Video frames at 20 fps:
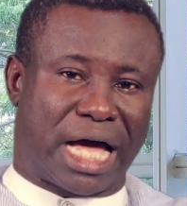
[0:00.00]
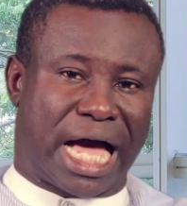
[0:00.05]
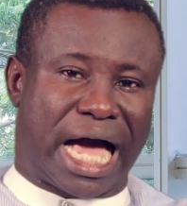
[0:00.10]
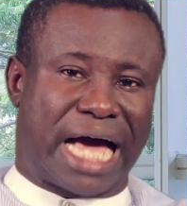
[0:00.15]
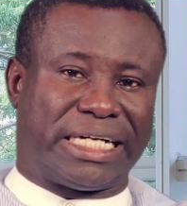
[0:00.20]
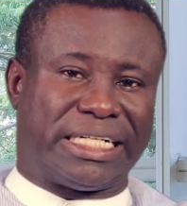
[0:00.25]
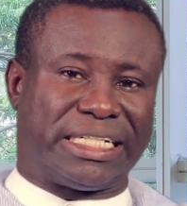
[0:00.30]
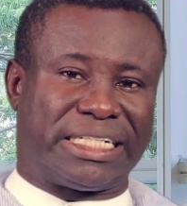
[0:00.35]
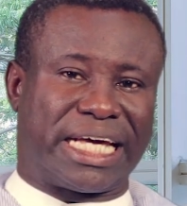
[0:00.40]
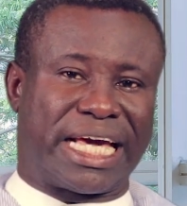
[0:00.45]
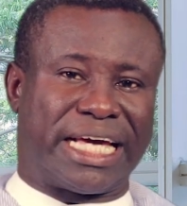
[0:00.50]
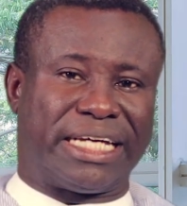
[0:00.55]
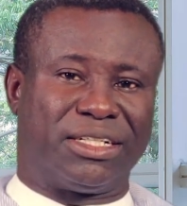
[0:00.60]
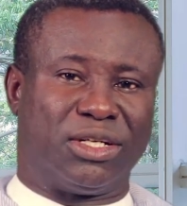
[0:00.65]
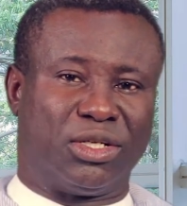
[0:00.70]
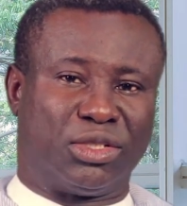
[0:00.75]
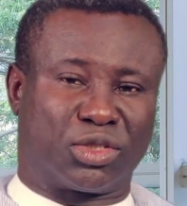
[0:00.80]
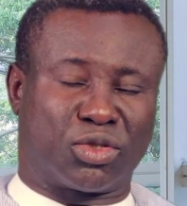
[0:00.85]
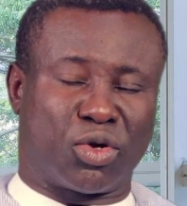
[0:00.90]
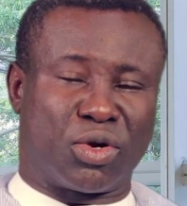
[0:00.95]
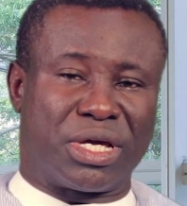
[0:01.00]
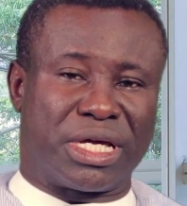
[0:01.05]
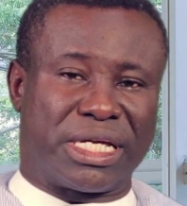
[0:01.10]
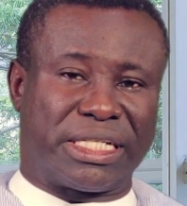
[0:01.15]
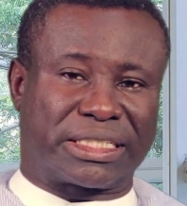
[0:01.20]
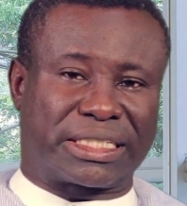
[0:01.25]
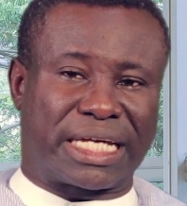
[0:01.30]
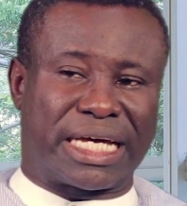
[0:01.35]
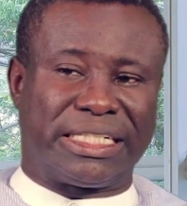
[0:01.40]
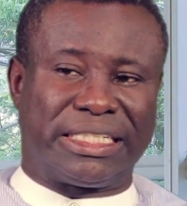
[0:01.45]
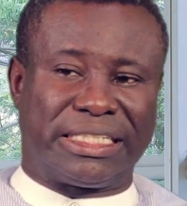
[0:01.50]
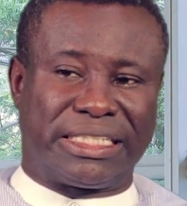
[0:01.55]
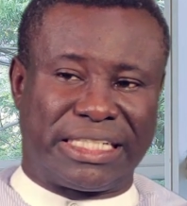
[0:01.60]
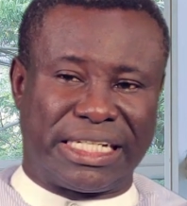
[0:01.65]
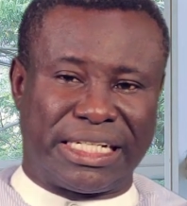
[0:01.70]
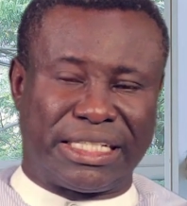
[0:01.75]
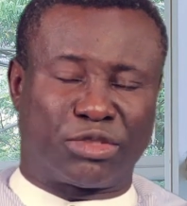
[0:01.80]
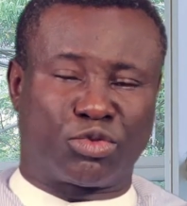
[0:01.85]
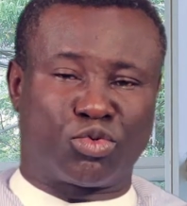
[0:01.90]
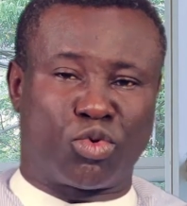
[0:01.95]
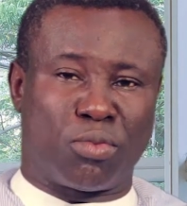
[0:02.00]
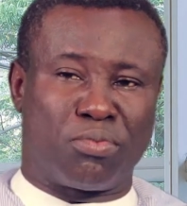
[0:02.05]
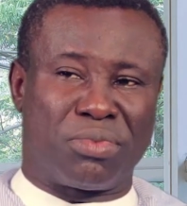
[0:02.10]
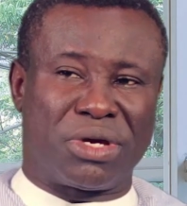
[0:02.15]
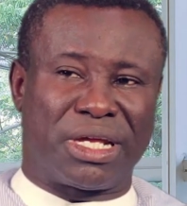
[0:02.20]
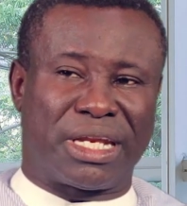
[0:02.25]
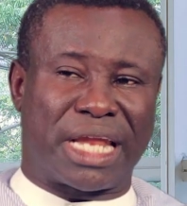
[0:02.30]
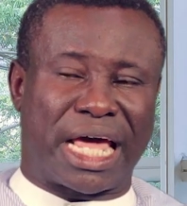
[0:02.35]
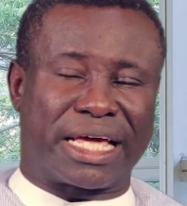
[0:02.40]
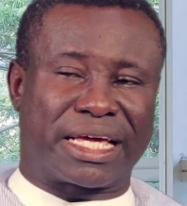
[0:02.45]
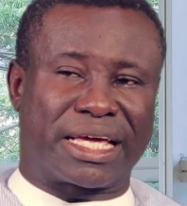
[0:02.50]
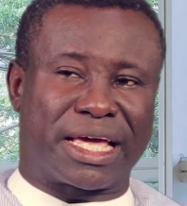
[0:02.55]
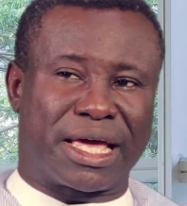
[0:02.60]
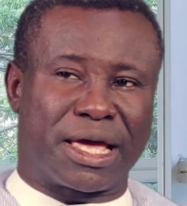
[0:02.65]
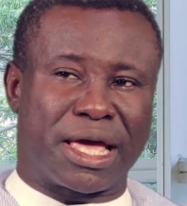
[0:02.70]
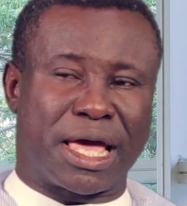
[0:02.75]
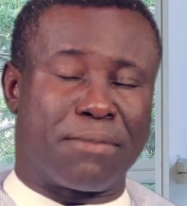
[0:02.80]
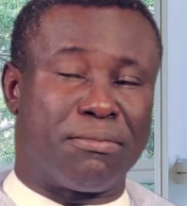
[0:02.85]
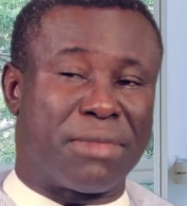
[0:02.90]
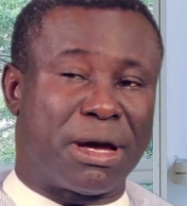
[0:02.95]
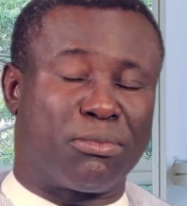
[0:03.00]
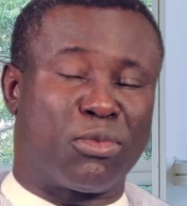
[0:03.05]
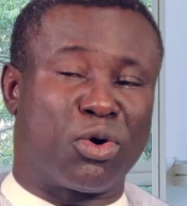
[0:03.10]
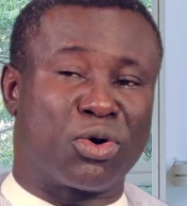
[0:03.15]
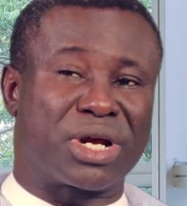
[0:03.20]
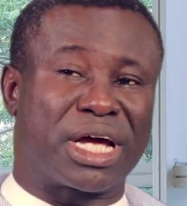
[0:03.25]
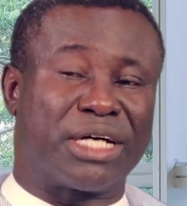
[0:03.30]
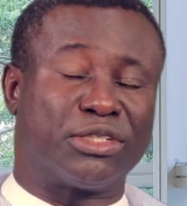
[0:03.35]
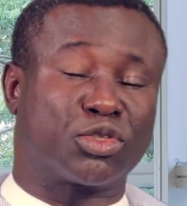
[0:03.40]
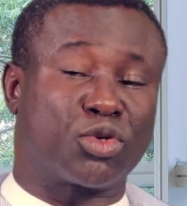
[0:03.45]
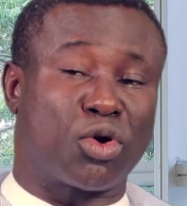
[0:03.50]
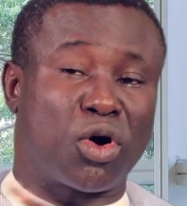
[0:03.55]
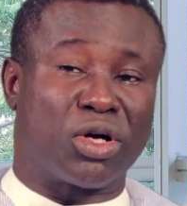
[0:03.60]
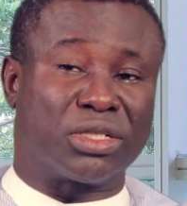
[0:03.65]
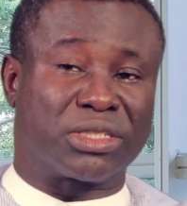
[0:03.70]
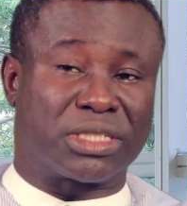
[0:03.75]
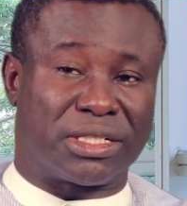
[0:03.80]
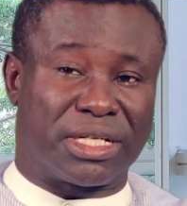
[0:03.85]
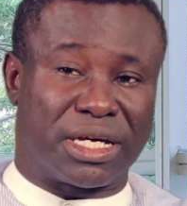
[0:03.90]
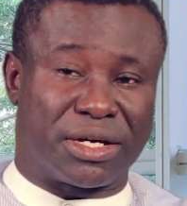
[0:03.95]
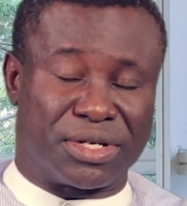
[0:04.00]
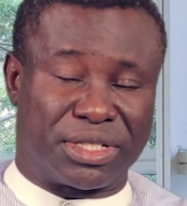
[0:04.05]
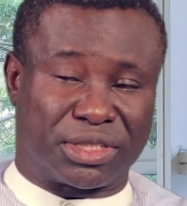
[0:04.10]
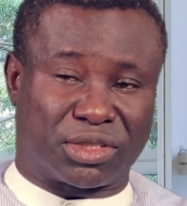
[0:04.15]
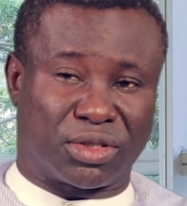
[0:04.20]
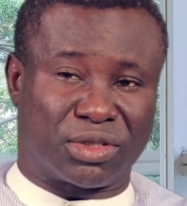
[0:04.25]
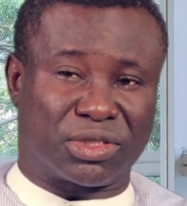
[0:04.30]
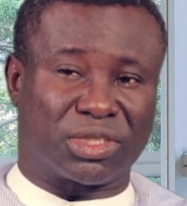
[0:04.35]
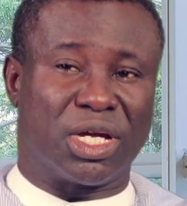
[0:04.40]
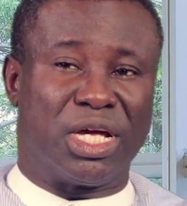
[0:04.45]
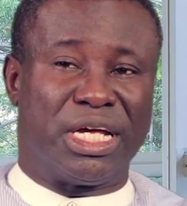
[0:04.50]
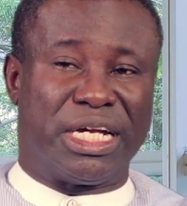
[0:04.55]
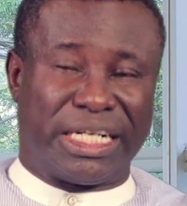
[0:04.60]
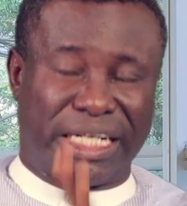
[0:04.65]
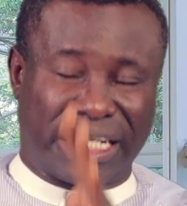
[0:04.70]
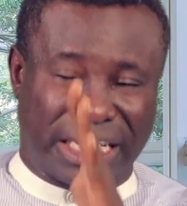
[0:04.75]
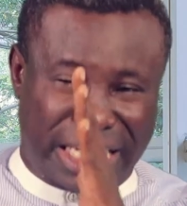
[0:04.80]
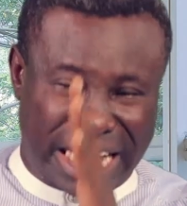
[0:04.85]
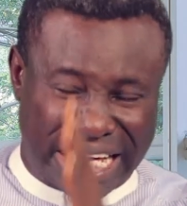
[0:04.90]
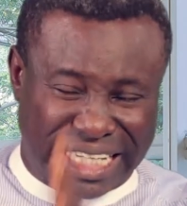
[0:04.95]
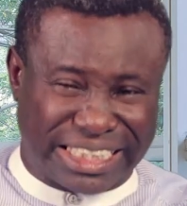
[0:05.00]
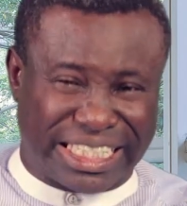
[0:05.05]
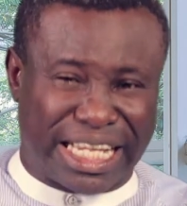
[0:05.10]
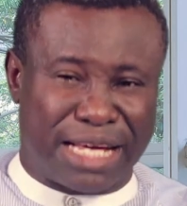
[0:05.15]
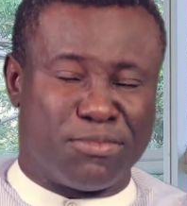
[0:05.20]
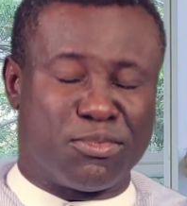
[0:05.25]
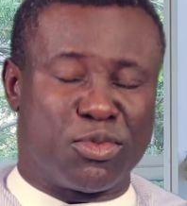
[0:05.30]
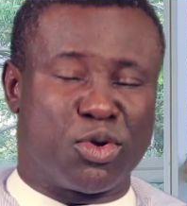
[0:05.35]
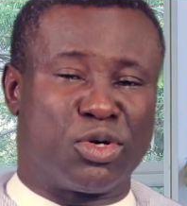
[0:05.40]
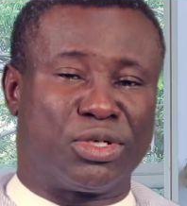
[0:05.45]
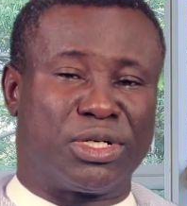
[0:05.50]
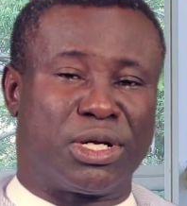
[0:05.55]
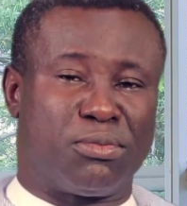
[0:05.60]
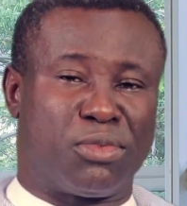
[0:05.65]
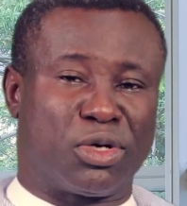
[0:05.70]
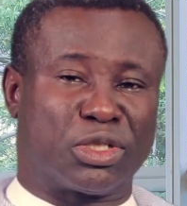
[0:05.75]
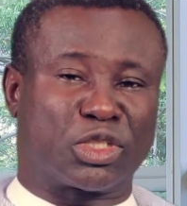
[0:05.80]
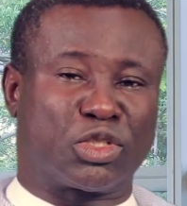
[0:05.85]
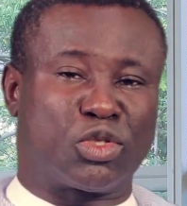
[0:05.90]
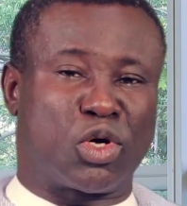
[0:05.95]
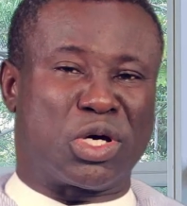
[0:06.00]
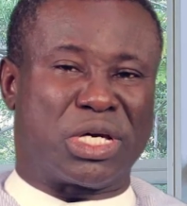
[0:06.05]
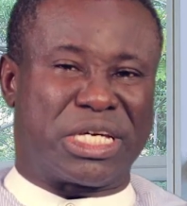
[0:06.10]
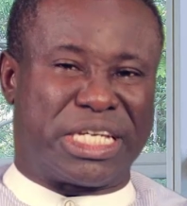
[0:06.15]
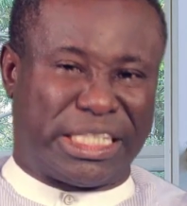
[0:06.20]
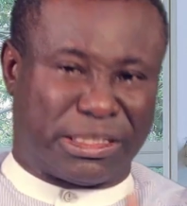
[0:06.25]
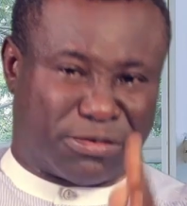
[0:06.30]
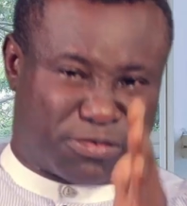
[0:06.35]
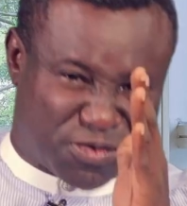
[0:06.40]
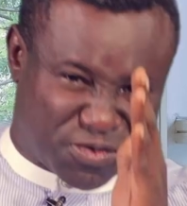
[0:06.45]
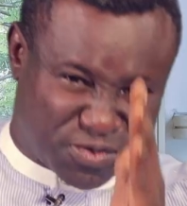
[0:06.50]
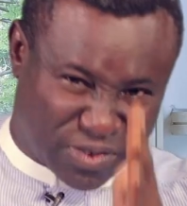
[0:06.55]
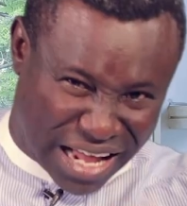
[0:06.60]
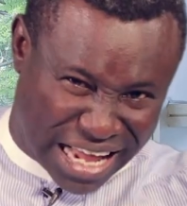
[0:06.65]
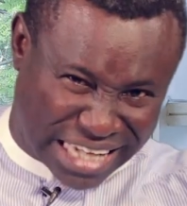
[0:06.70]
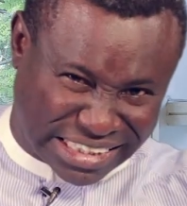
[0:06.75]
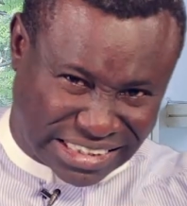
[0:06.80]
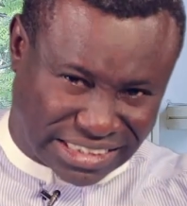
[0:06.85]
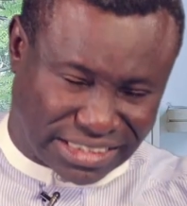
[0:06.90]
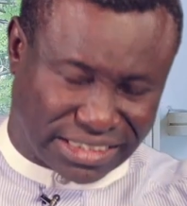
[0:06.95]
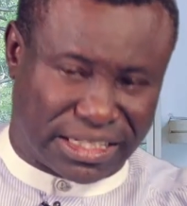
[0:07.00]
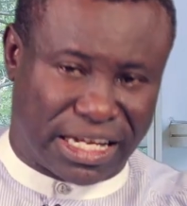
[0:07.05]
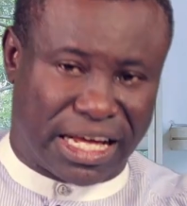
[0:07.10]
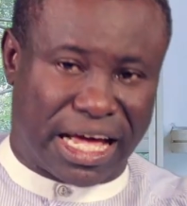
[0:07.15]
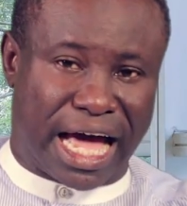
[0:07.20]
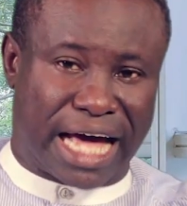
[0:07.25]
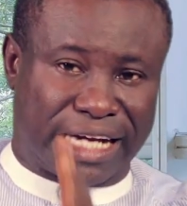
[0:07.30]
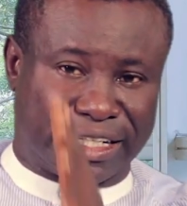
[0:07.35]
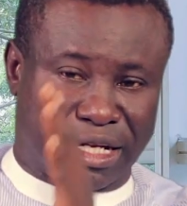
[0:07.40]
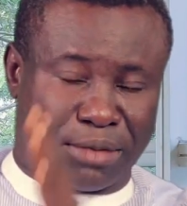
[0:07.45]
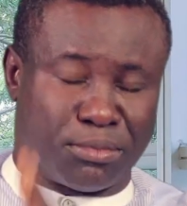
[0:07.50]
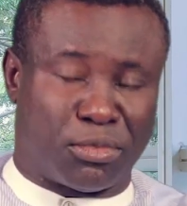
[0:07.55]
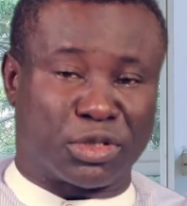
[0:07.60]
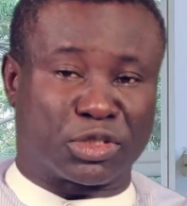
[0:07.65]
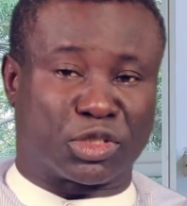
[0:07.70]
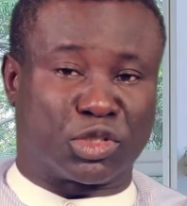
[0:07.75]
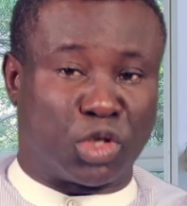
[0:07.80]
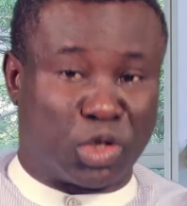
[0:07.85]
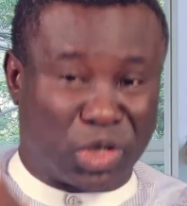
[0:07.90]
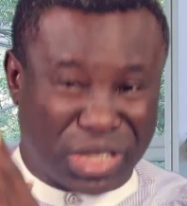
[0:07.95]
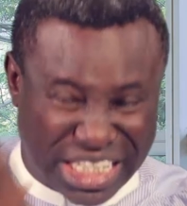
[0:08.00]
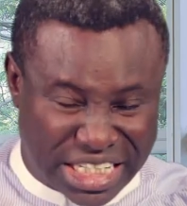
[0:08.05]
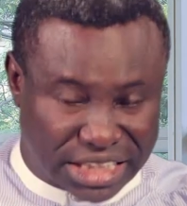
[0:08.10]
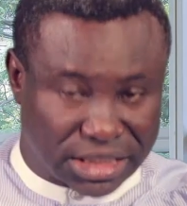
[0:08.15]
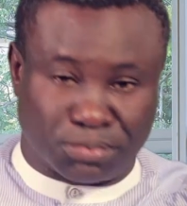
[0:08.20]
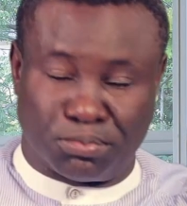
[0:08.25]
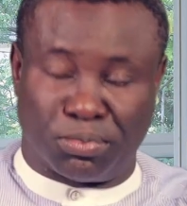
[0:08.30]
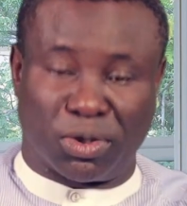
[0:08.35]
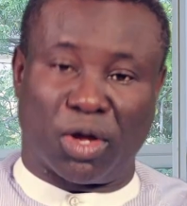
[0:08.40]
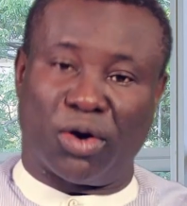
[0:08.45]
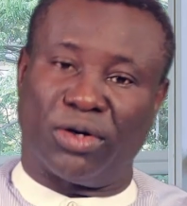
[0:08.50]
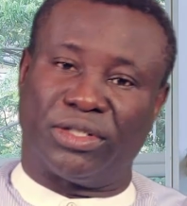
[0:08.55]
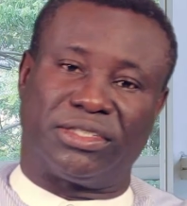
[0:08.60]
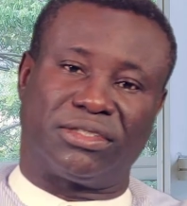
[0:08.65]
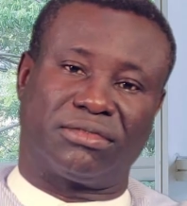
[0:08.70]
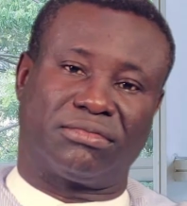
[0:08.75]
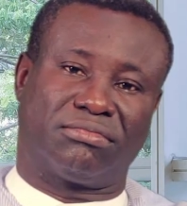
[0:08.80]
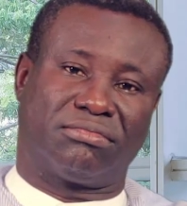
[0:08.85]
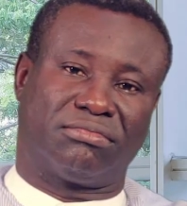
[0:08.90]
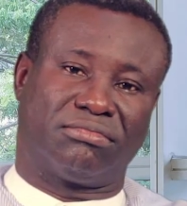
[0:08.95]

And then, so he said, this will be like a memorial to all generations. Let them know they must not eat fats and they must not eat blood.